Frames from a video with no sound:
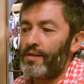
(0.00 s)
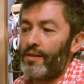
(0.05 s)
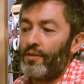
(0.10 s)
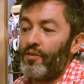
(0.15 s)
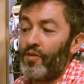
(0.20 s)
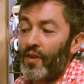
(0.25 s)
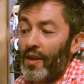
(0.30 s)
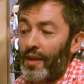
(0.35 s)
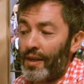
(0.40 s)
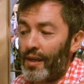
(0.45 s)
and
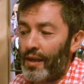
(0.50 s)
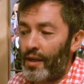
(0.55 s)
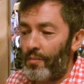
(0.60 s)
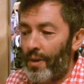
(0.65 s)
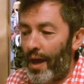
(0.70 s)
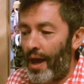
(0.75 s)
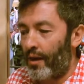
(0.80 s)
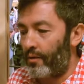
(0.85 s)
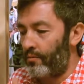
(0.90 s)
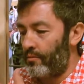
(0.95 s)
thinking
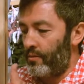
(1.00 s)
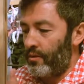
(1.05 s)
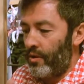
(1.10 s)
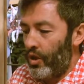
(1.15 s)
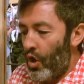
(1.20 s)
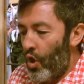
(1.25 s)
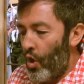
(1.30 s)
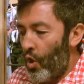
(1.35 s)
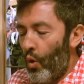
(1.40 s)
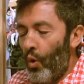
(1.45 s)
about
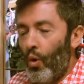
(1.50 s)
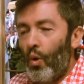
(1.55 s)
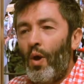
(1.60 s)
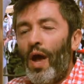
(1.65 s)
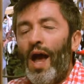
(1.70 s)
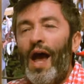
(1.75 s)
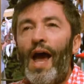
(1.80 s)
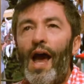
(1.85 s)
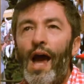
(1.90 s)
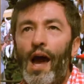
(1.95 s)

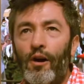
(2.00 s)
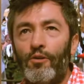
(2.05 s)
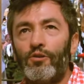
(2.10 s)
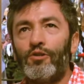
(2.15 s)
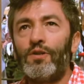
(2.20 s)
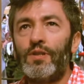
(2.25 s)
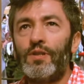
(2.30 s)
how to